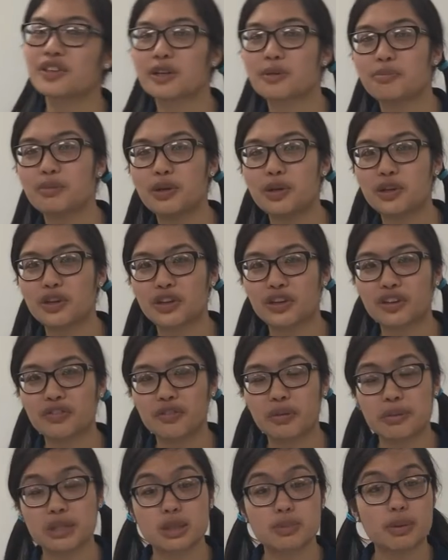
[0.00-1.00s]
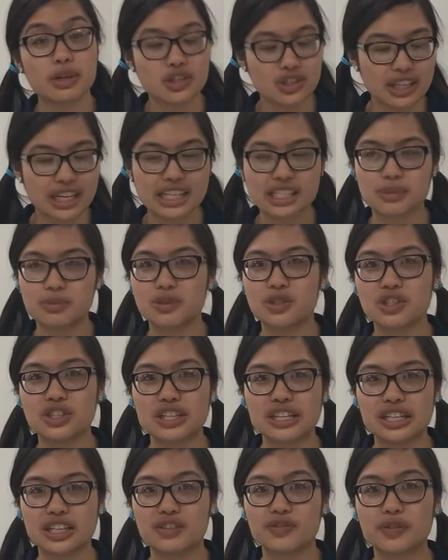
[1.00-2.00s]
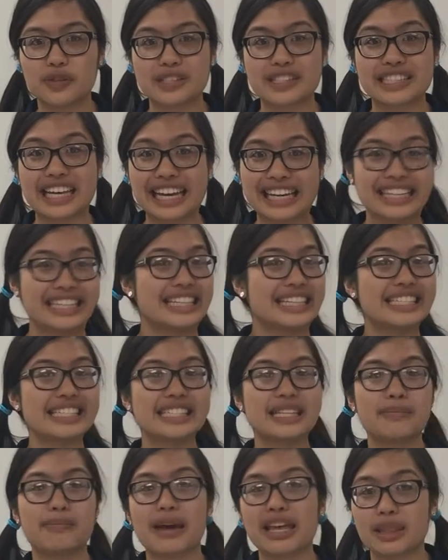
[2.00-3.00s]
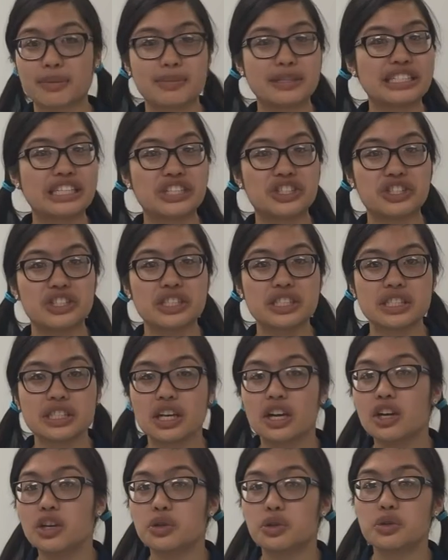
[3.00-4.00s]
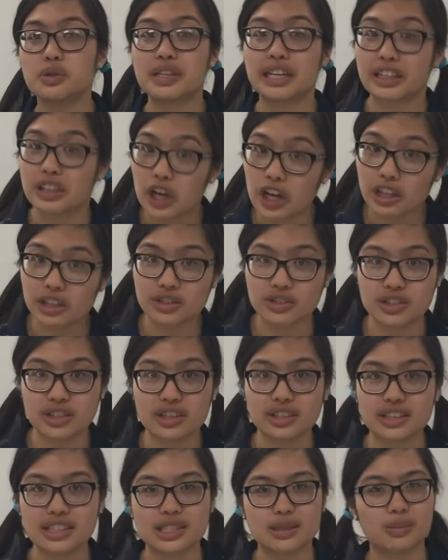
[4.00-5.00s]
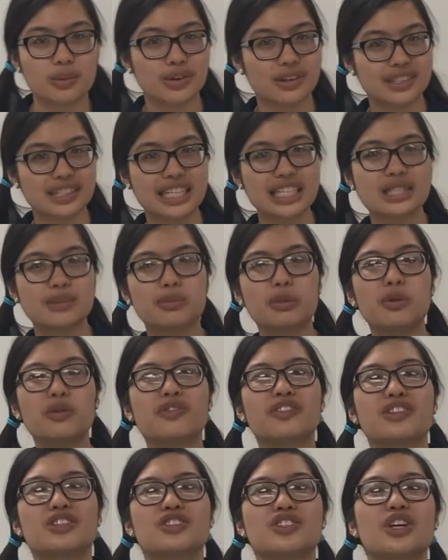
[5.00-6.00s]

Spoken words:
the computer from a specialized machine for scientists and mathematicians to technology that's more accessible for the